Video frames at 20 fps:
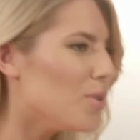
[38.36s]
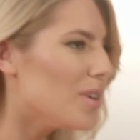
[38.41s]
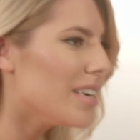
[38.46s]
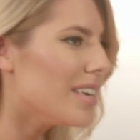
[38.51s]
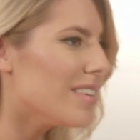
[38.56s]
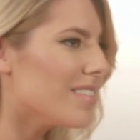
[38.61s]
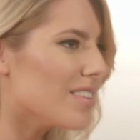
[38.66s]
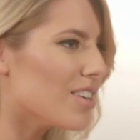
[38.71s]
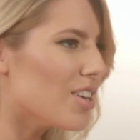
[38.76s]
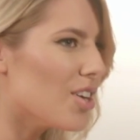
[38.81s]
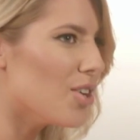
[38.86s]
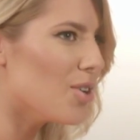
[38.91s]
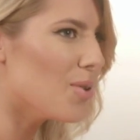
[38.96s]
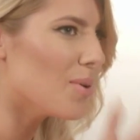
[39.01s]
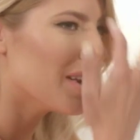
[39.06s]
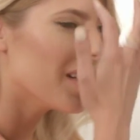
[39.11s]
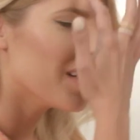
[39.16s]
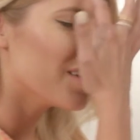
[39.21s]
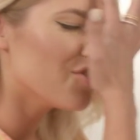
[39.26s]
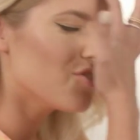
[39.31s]
years
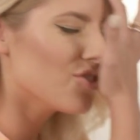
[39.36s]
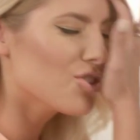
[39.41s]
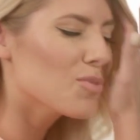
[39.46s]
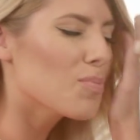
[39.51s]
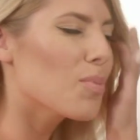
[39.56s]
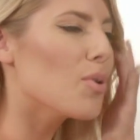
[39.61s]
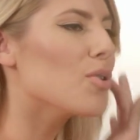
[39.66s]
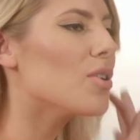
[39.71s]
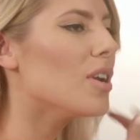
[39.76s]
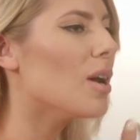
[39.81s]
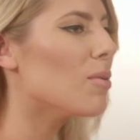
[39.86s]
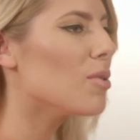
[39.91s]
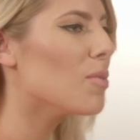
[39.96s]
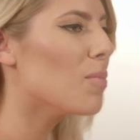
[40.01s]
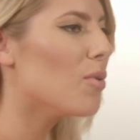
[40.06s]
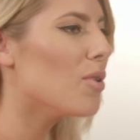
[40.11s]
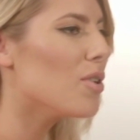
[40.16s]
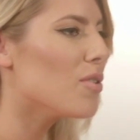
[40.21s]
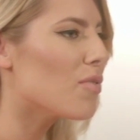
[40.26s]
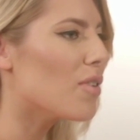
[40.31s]
ago and I'd just broken up
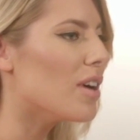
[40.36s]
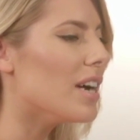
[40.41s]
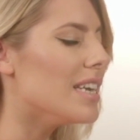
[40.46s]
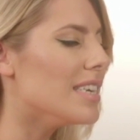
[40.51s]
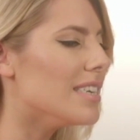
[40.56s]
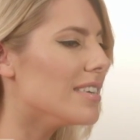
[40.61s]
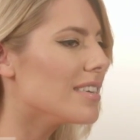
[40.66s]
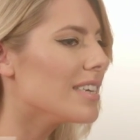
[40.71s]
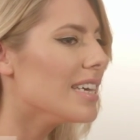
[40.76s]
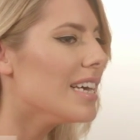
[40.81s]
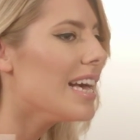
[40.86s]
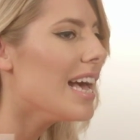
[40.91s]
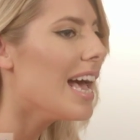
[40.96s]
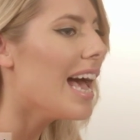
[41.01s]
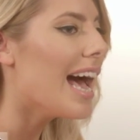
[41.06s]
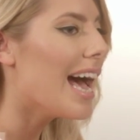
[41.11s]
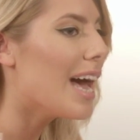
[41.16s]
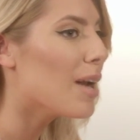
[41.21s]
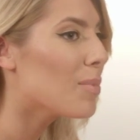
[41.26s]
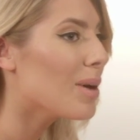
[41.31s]
with a boyfriend
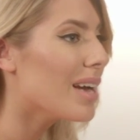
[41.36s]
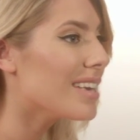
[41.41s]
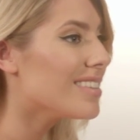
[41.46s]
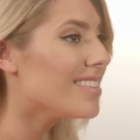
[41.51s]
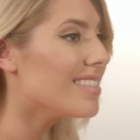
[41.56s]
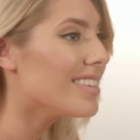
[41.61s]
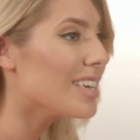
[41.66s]
and we had to